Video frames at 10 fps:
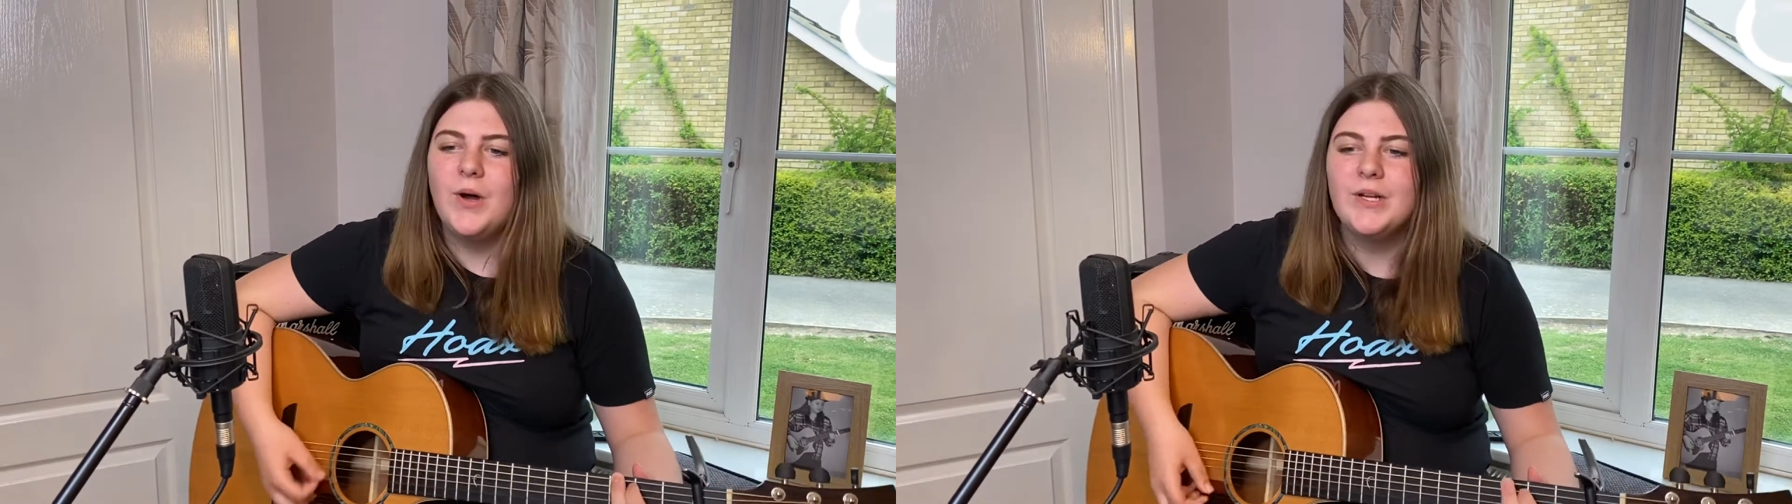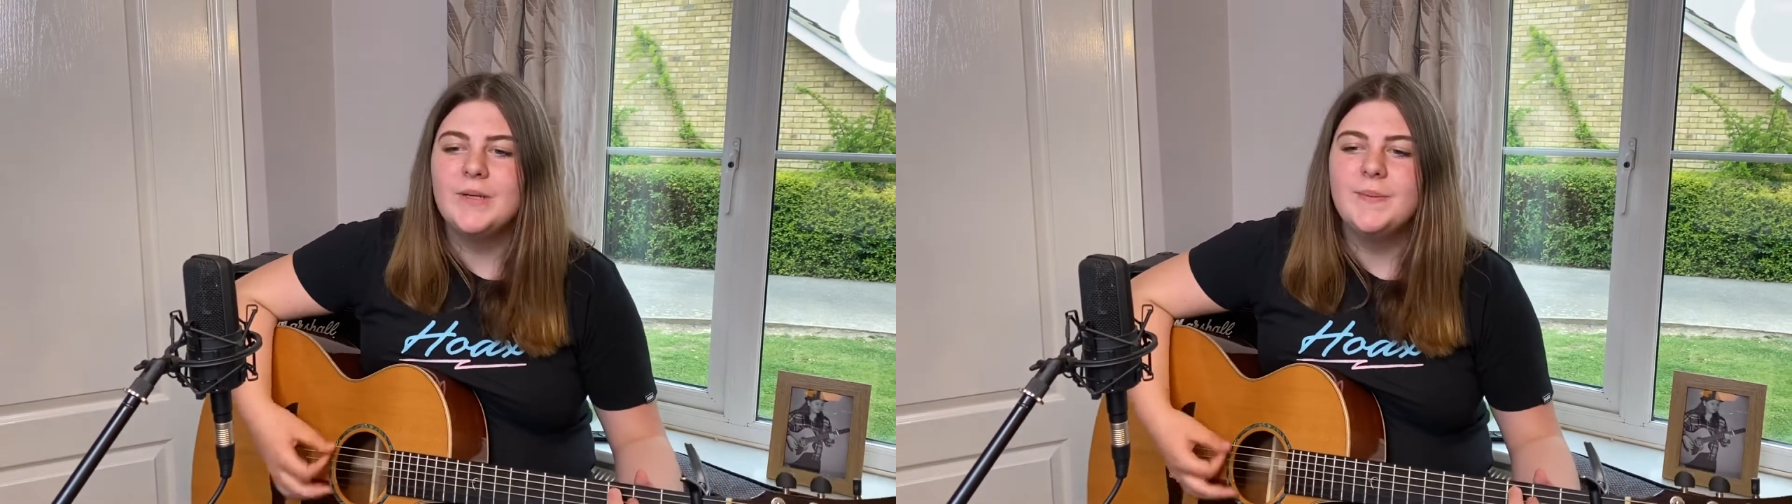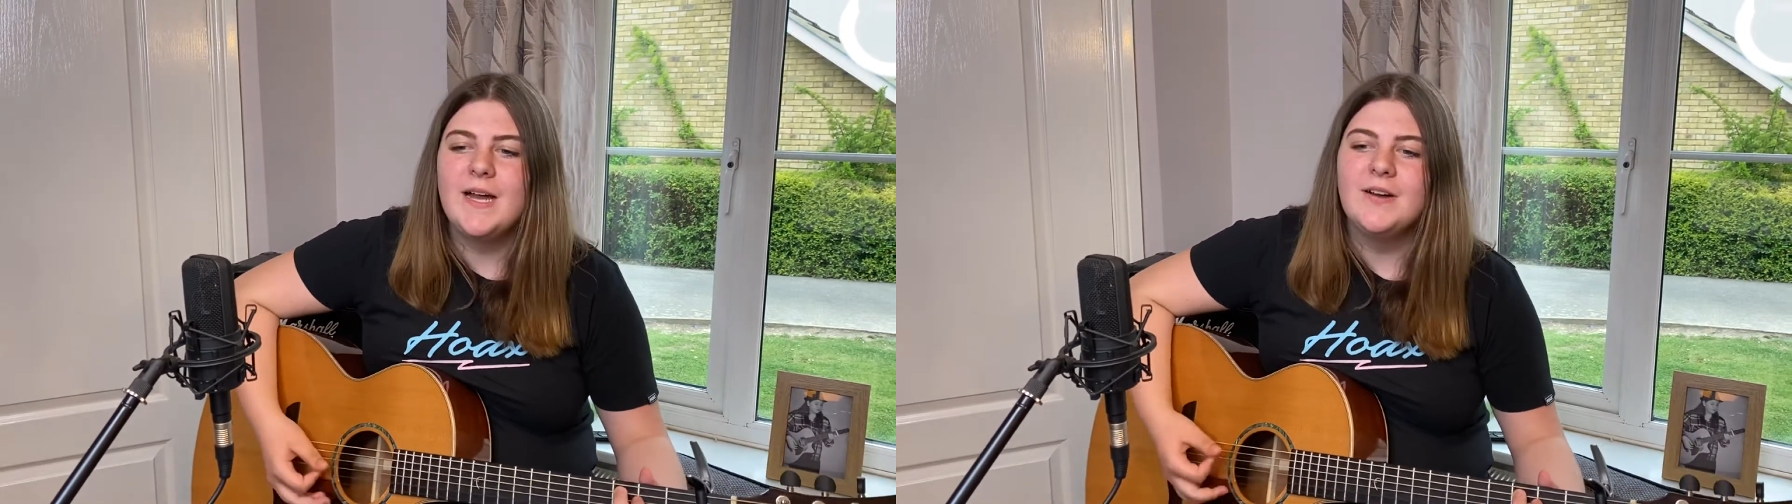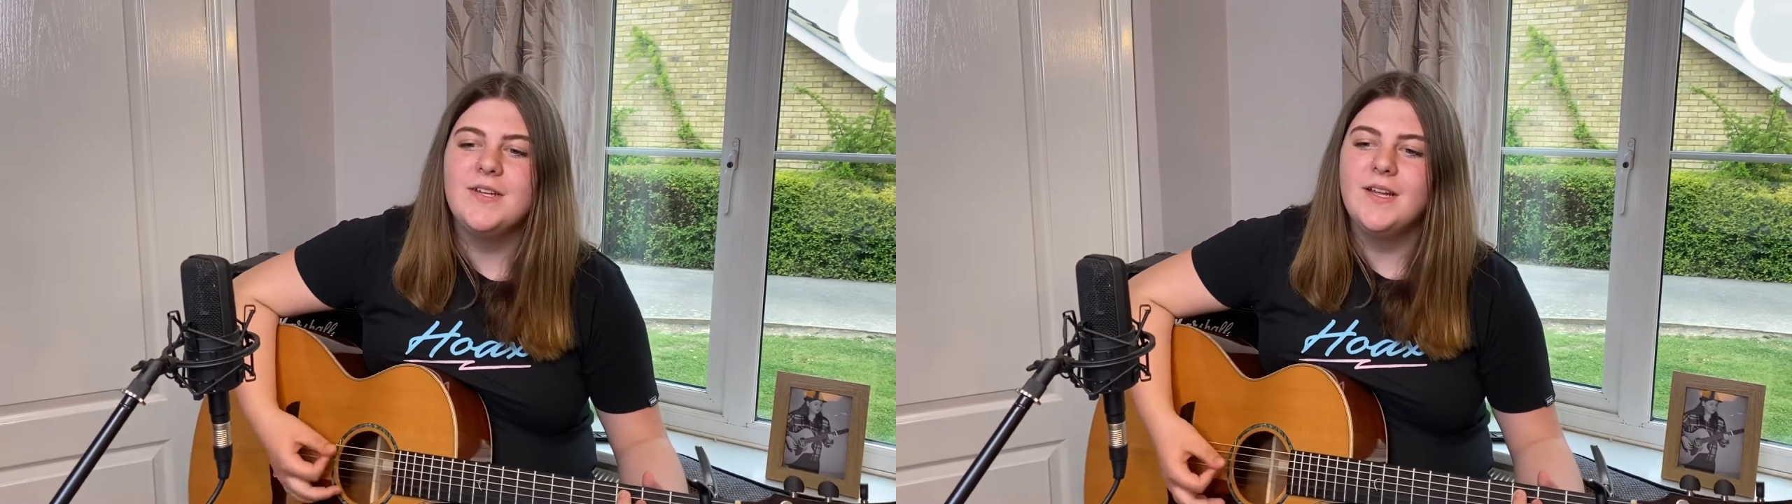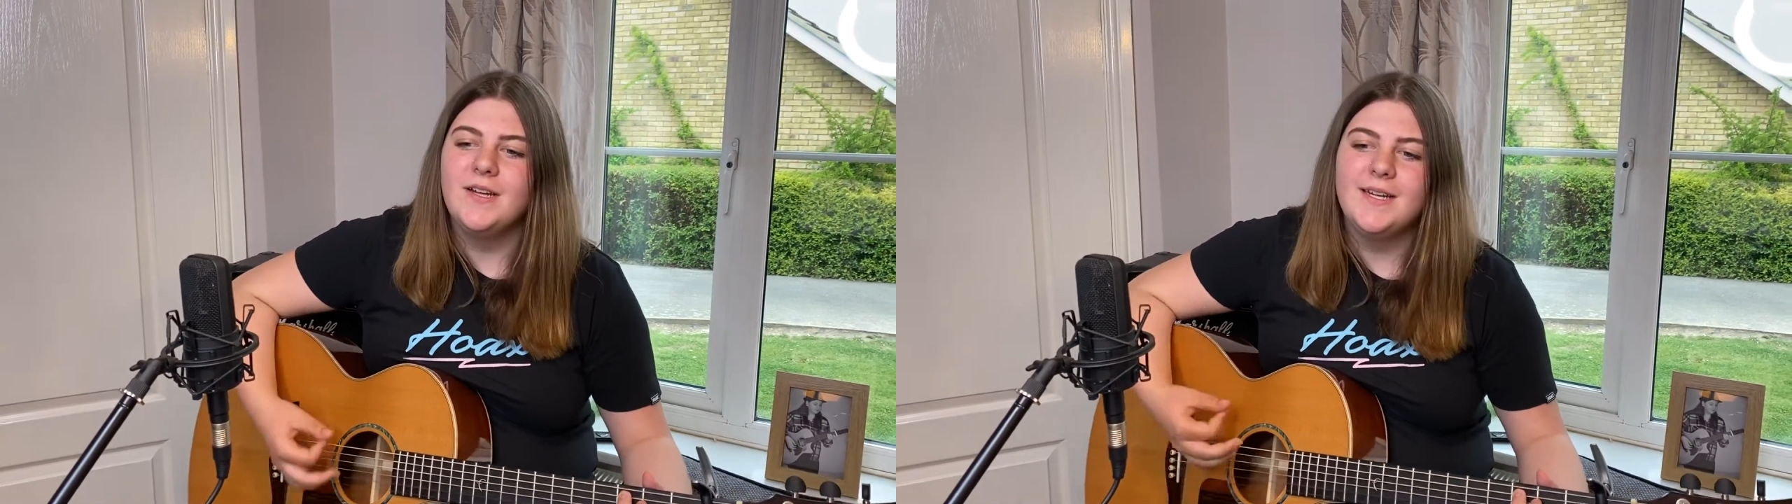what
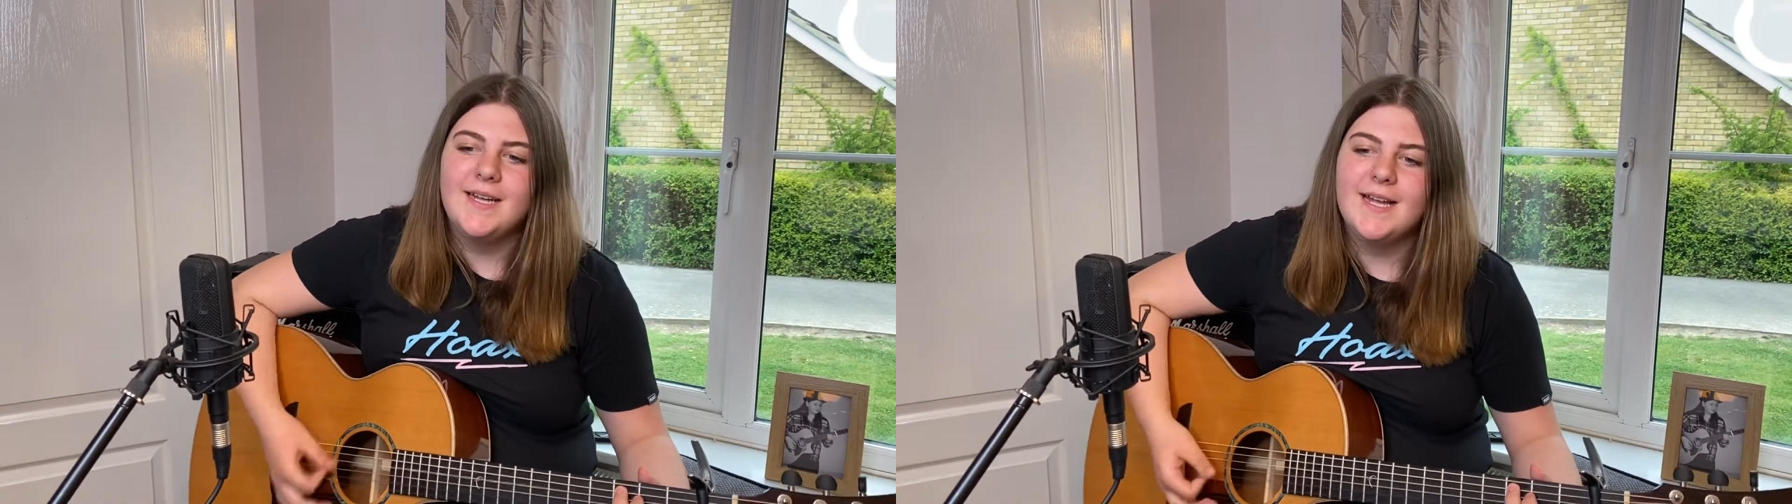about young